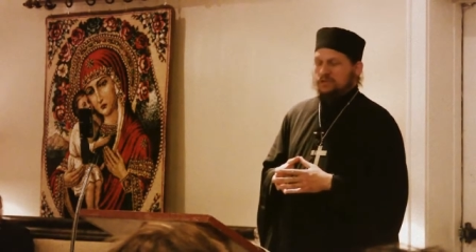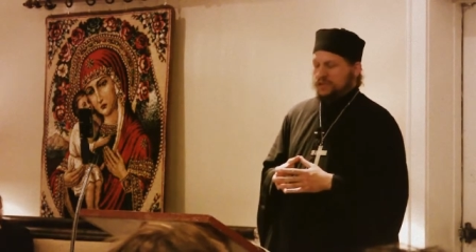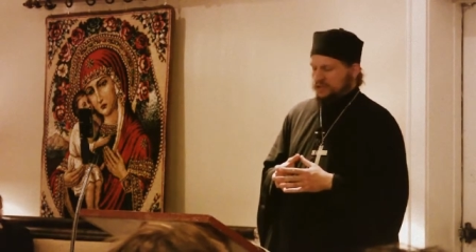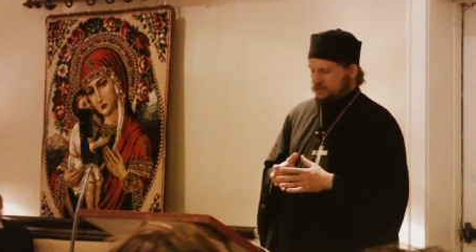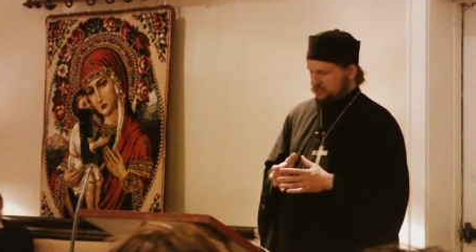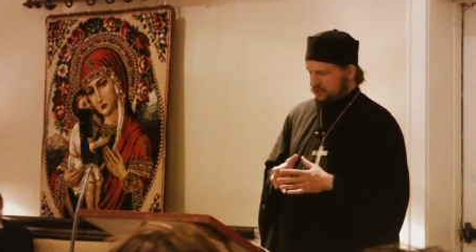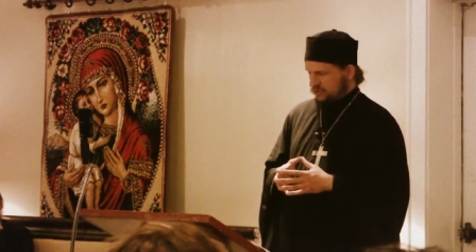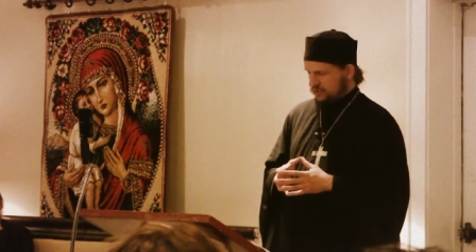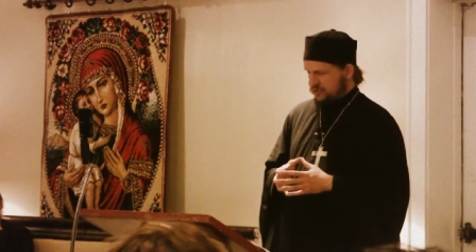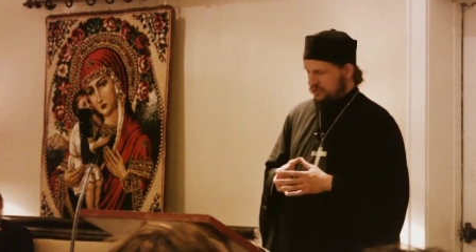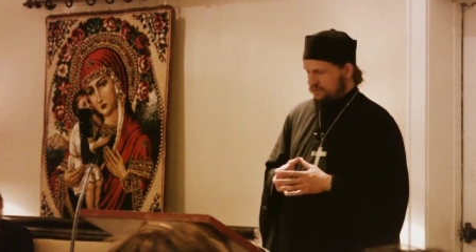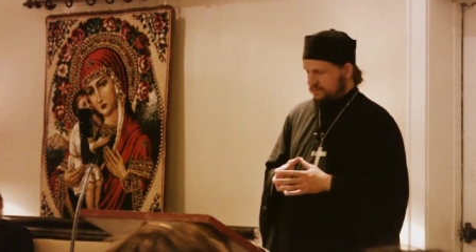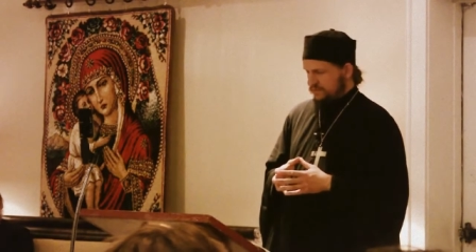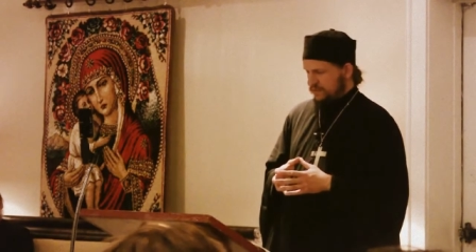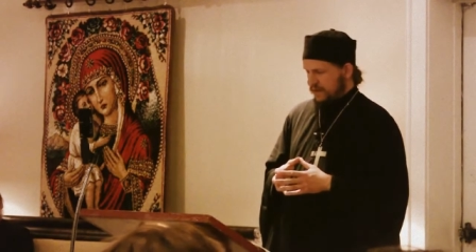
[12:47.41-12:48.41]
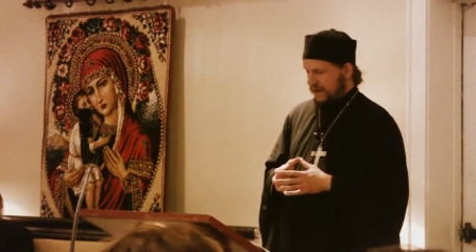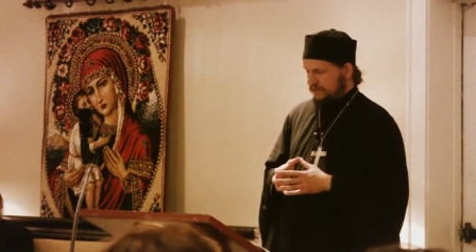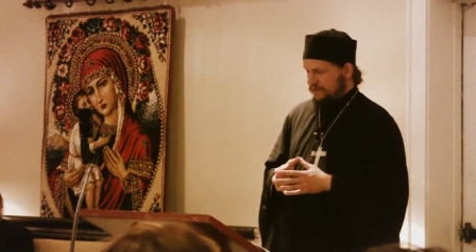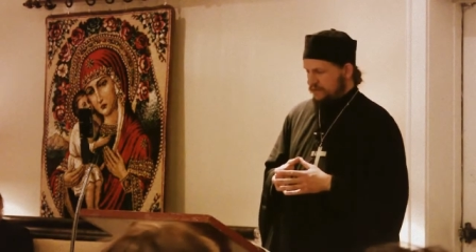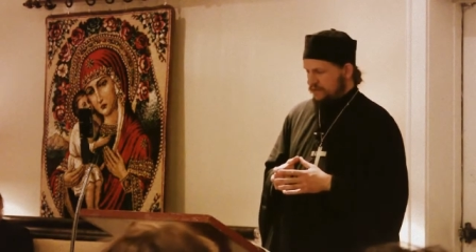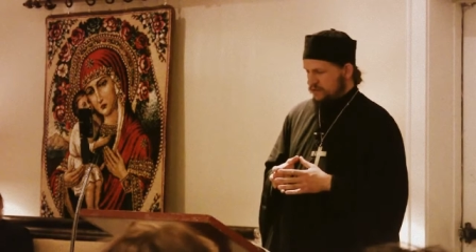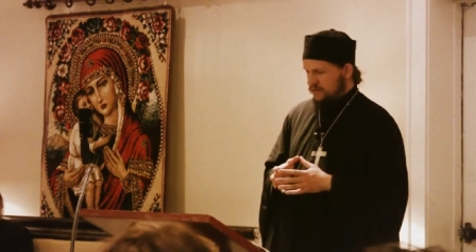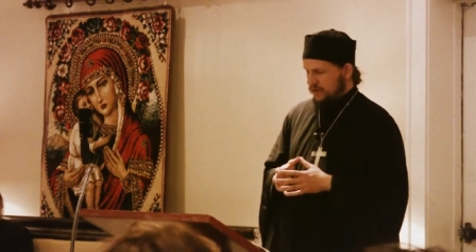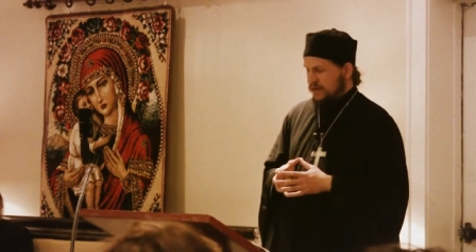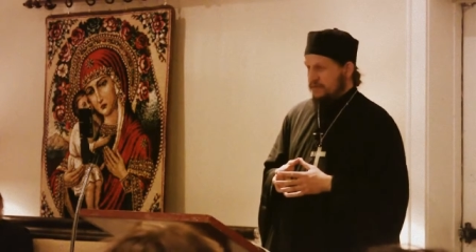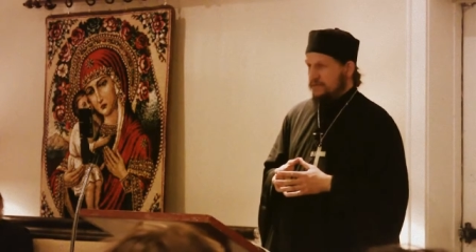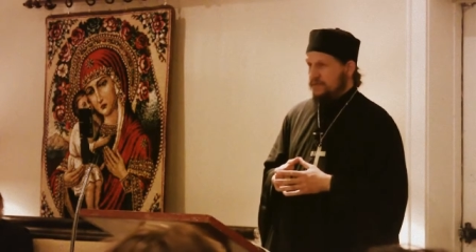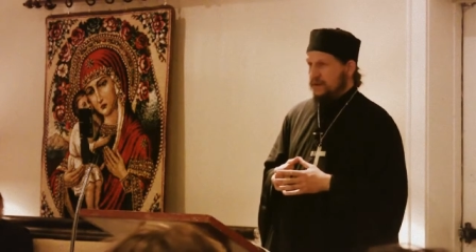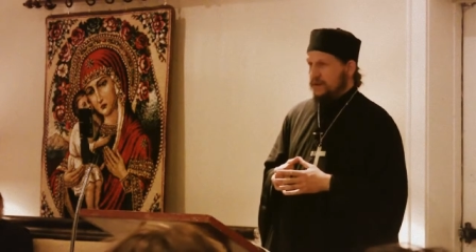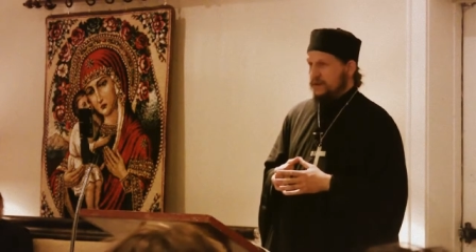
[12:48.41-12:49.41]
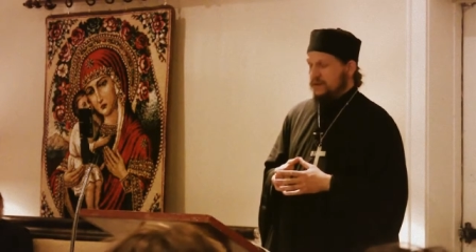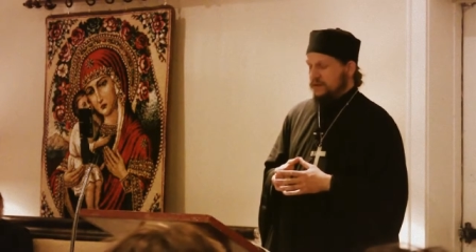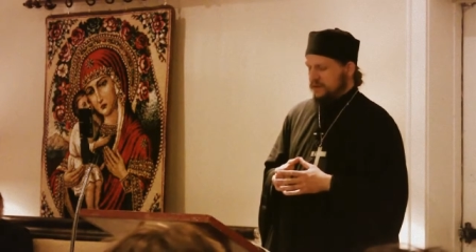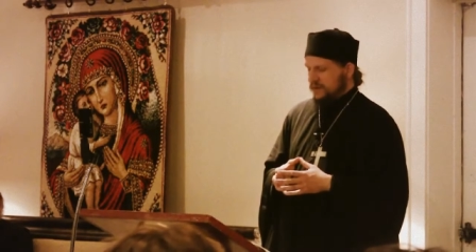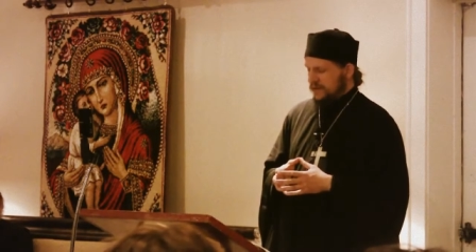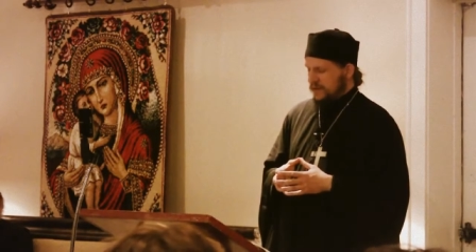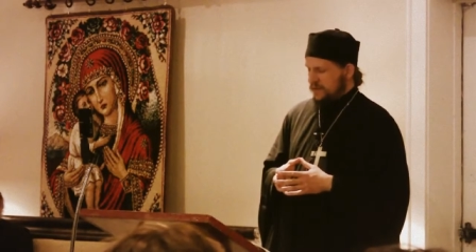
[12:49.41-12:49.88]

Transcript: Christos, after his grandfather.